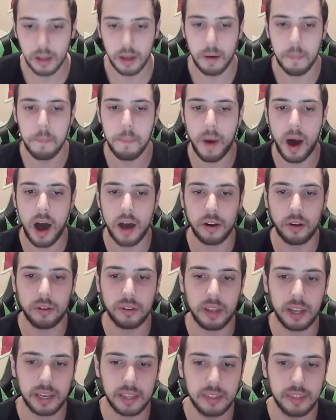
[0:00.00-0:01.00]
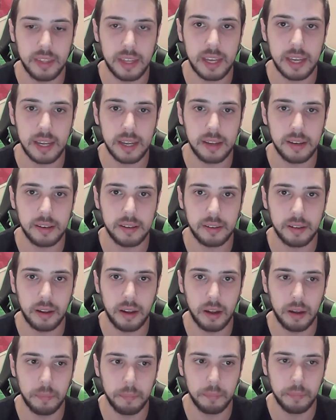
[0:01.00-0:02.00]
models like these,
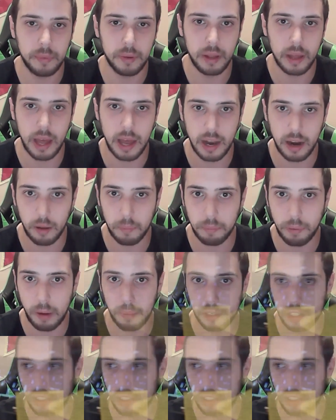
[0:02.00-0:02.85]
and I'll probably